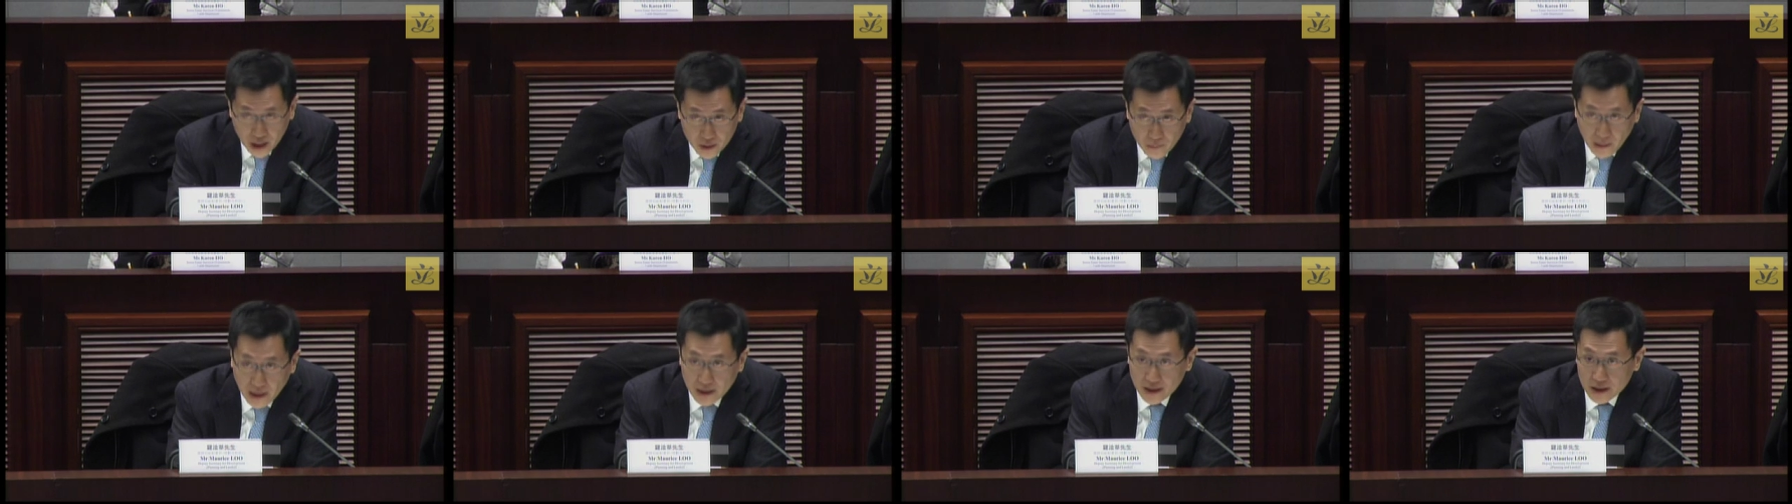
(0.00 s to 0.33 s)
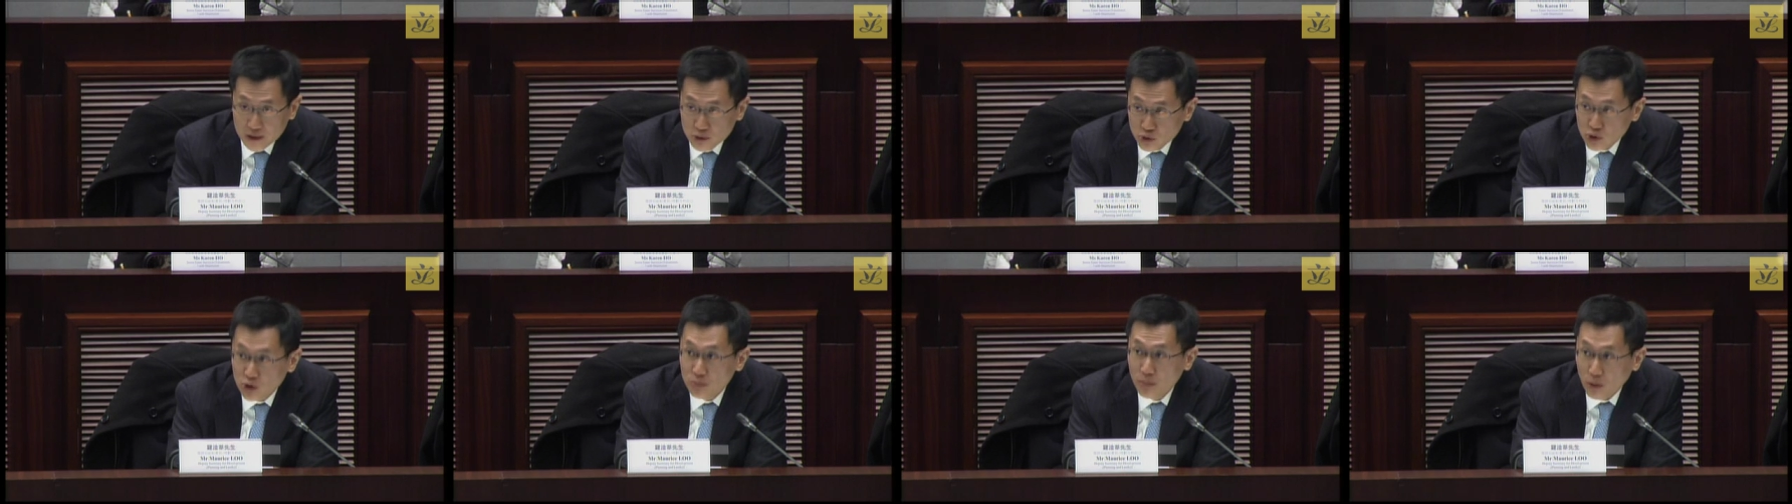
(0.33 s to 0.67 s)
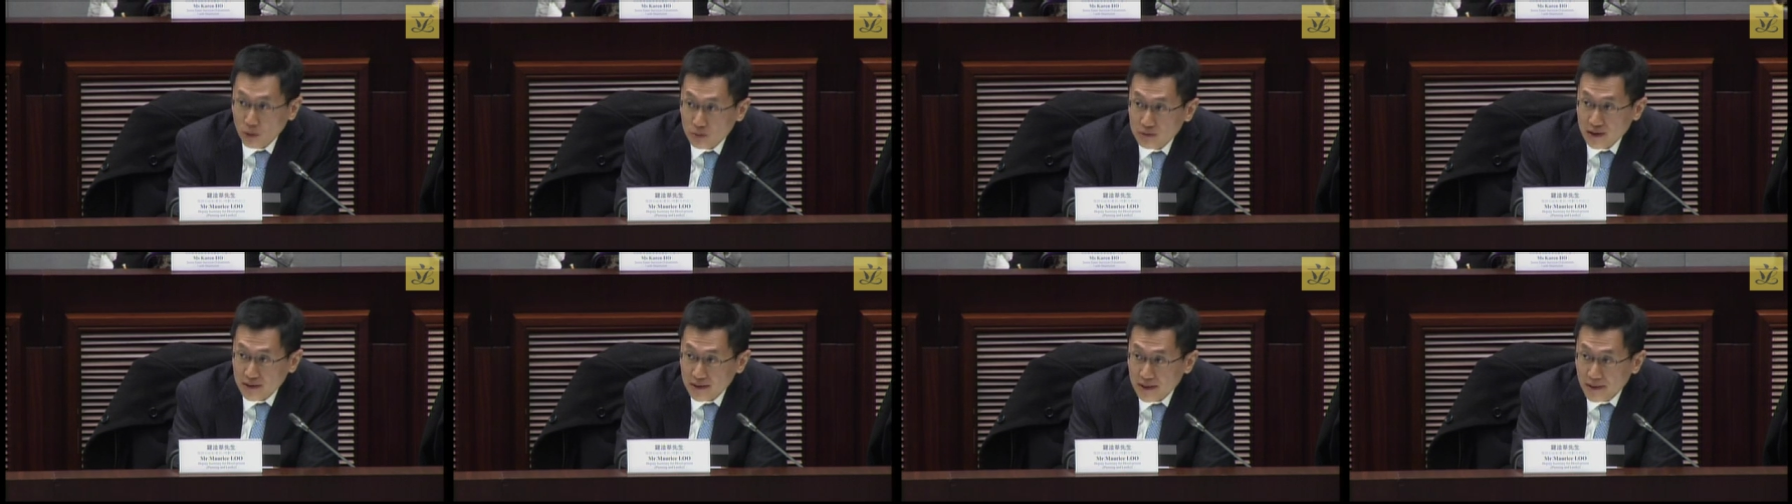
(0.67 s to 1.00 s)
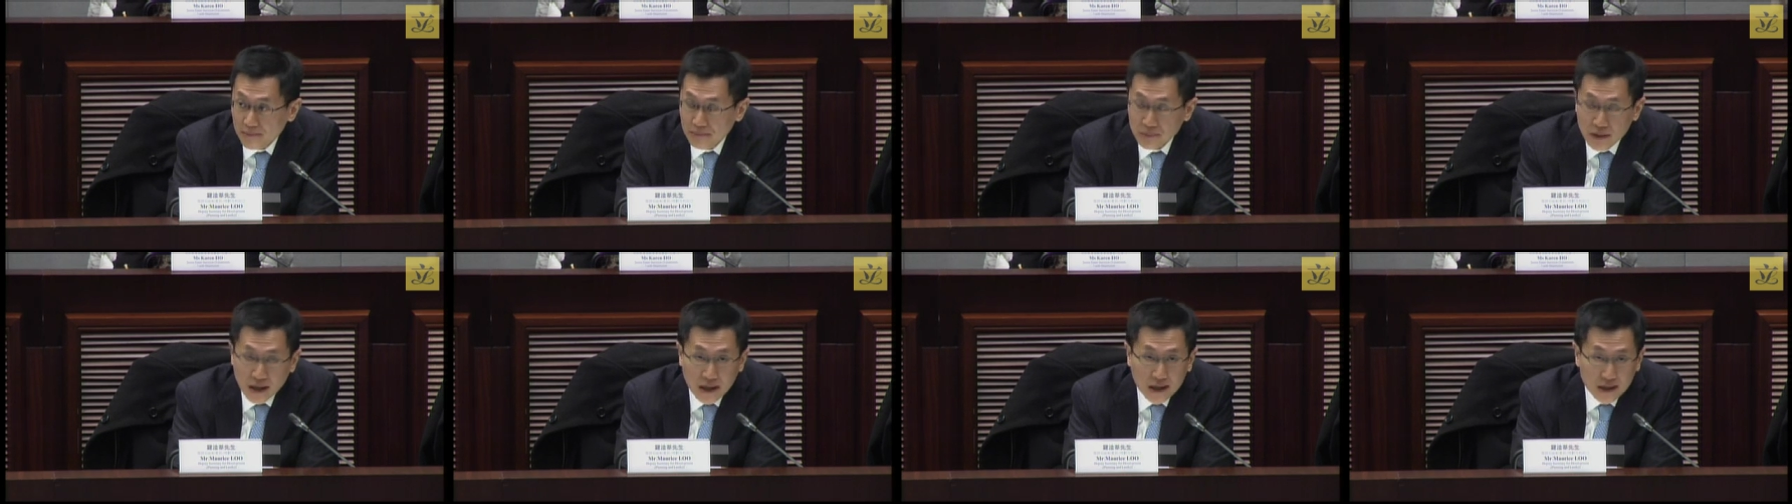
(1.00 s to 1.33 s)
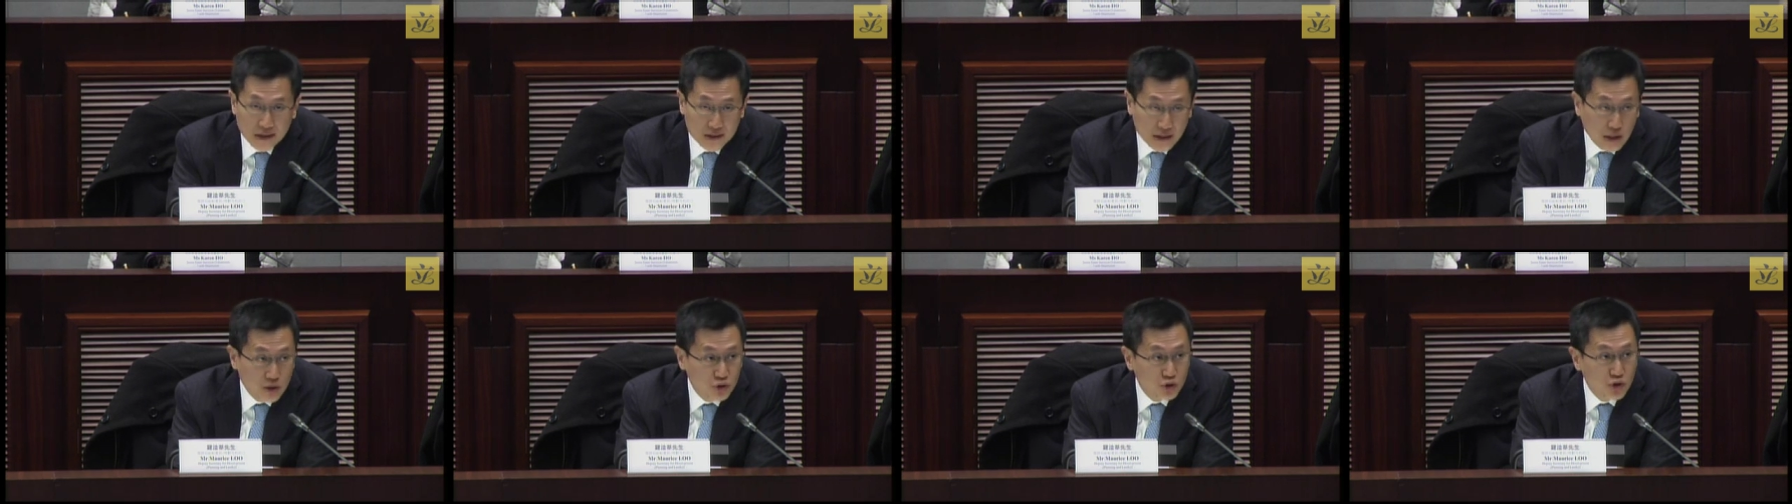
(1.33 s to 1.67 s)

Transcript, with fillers: of co-op buildings,